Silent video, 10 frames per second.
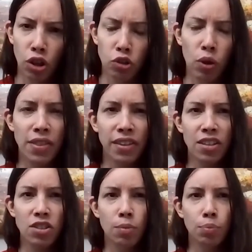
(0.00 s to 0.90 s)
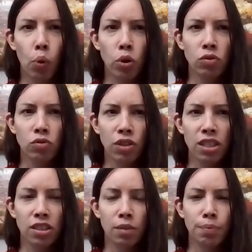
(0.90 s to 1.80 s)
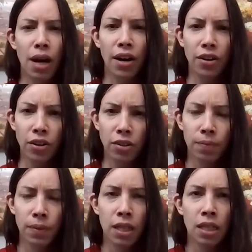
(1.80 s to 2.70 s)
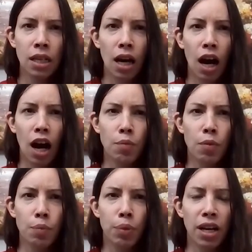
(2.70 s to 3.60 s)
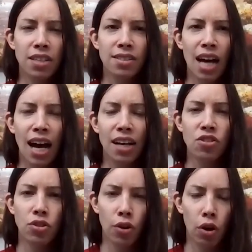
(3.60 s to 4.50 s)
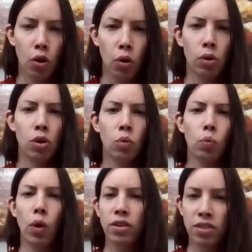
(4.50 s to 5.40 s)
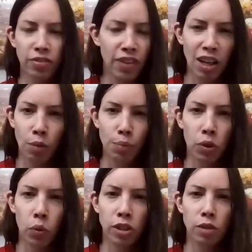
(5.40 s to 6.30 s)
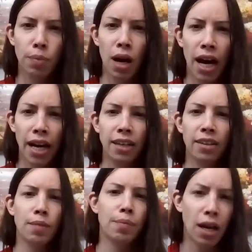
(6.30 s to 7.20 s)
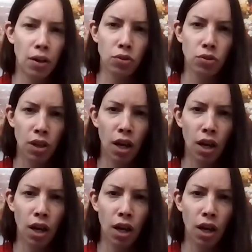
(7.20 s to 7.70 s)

So I think this is an important risk to monitor, but it's not as though once the final Bitcoin's mined, that miners are done.